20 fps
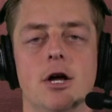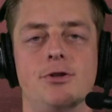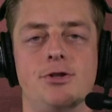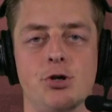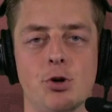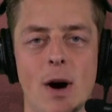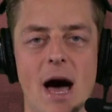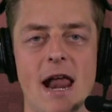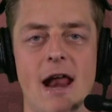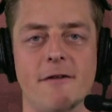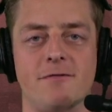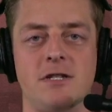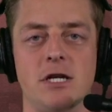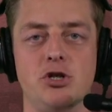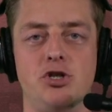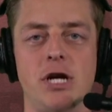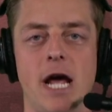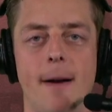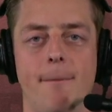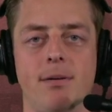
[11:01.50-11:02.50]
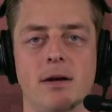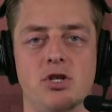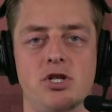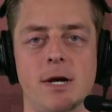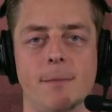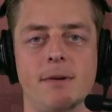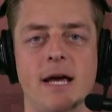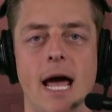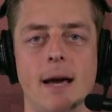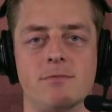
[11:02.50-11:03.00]
two NFC
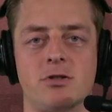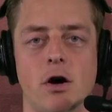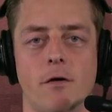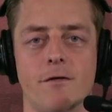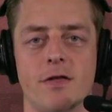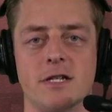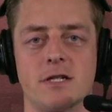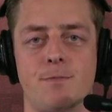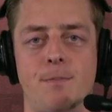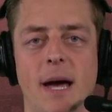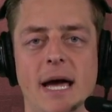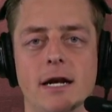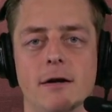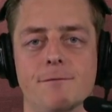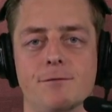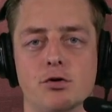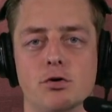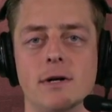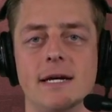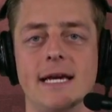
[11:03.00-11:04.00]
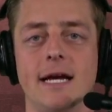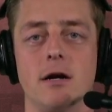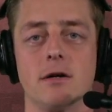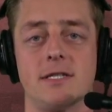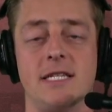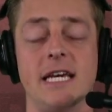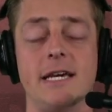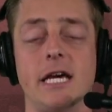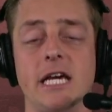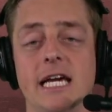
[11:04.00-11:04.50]
Championship games over the span of 3
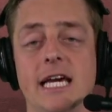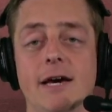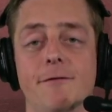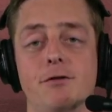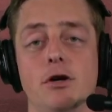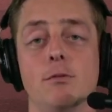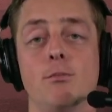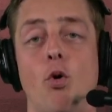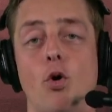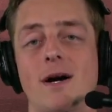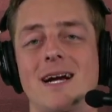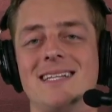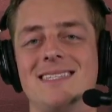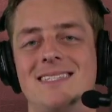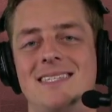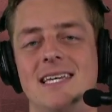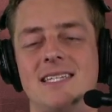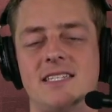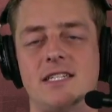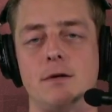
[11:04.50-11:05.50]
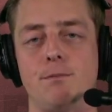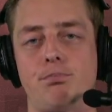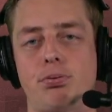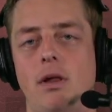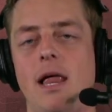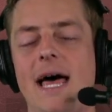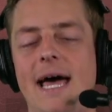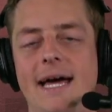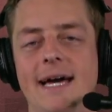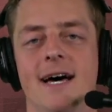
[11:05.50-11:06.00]
years. He can give you more consistent
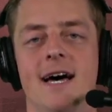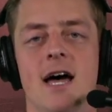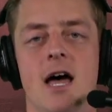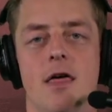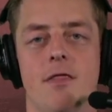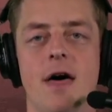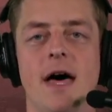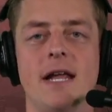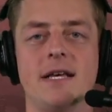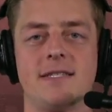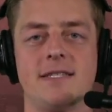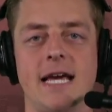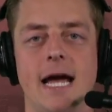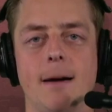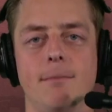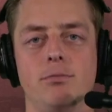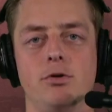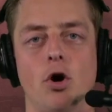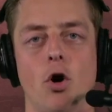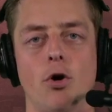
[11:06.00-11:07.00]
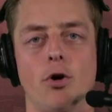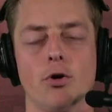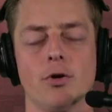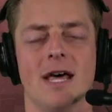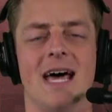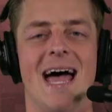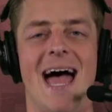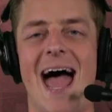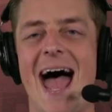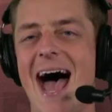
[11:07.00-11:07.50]
play than a Sam Darnold.
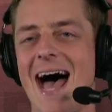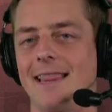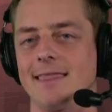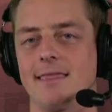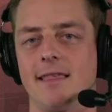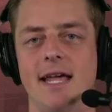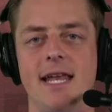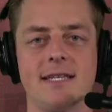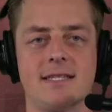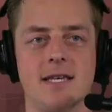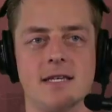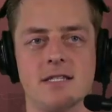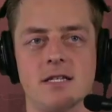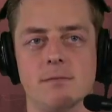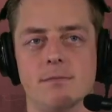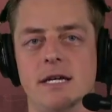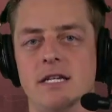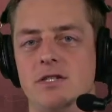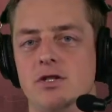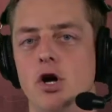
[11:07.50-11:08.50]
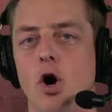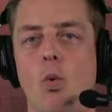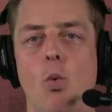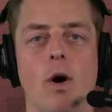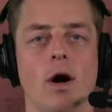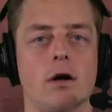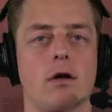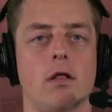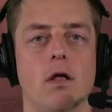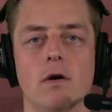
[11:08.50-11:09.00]
Athleticism, he's
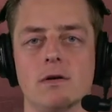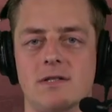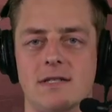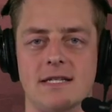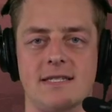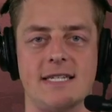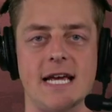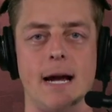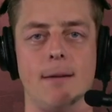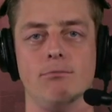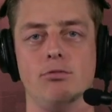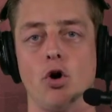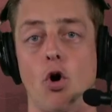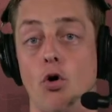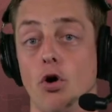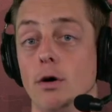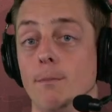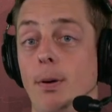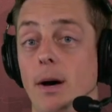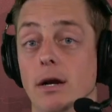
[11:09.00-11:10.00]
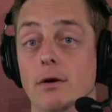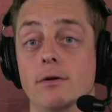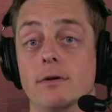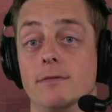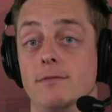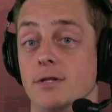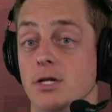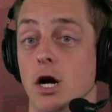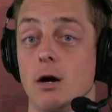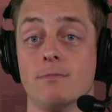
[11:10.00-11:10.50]
nowhere close to Sam Darnold, but in
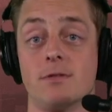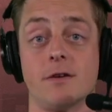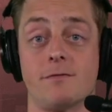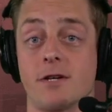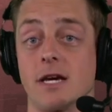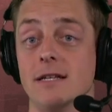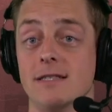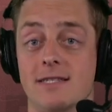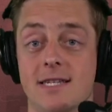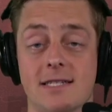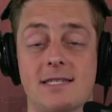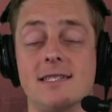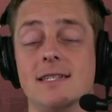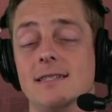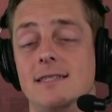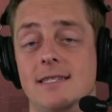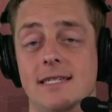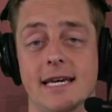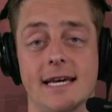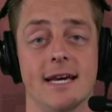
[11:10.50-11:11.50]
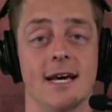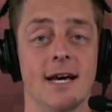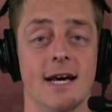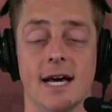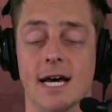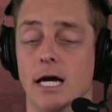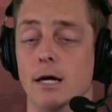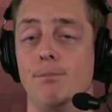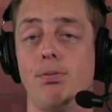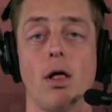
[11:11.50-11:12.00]
terms of consistency,
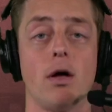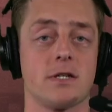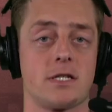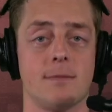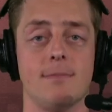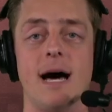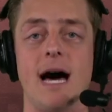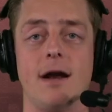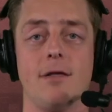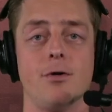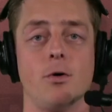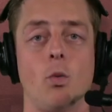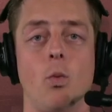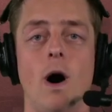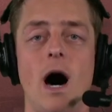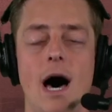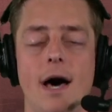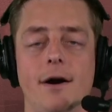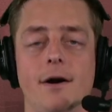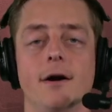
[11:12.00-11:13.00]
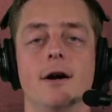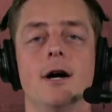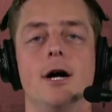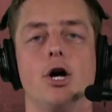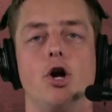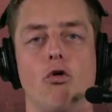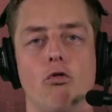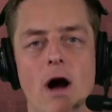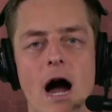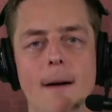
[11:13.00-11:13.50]
he blows him out of the water.
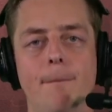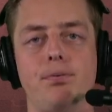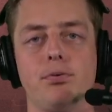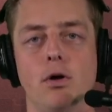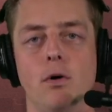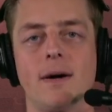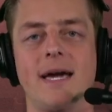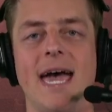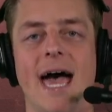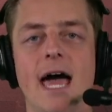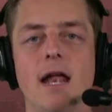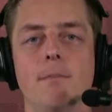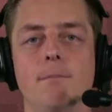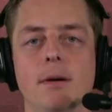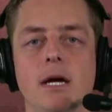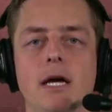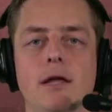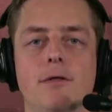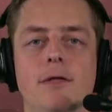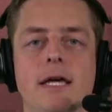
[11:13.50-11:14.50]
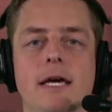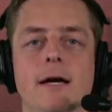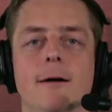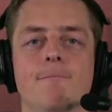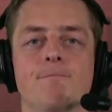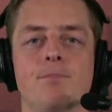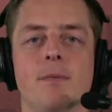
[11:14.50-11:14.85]
Garoppolo can be the